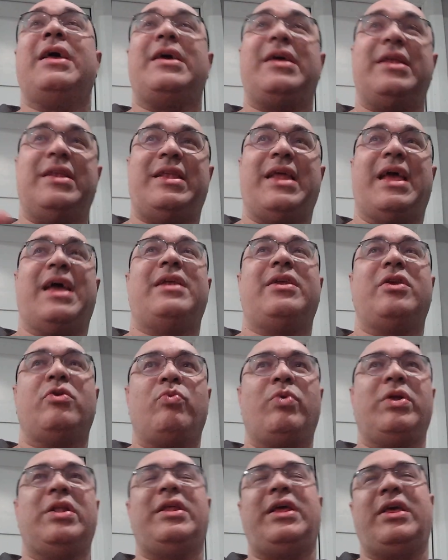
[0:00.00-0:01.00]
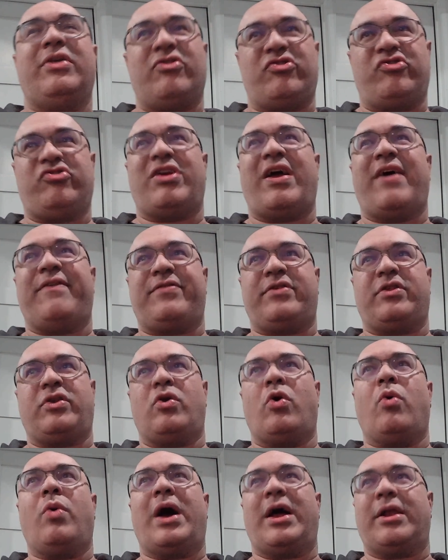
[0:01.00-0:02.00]
Dan and Willie, the chefs,
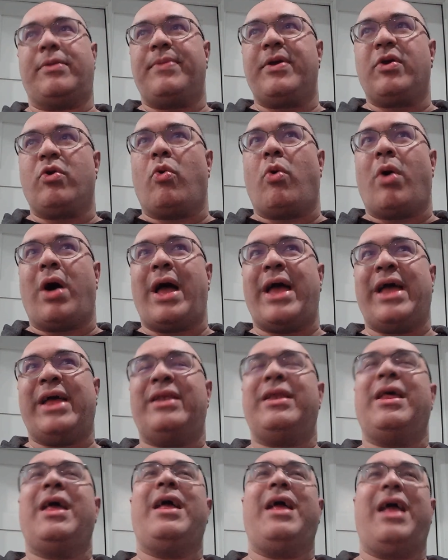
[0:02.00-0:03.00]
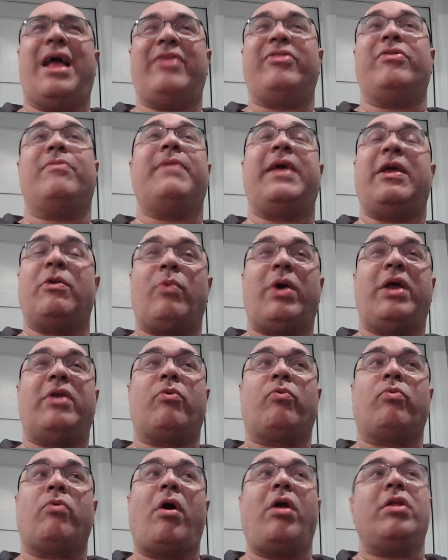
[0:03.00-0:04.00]
know how to be quiet, and the main way
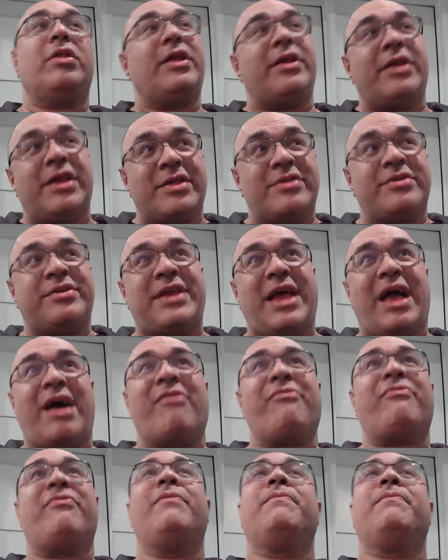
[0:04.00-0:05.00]
to Rollin is death.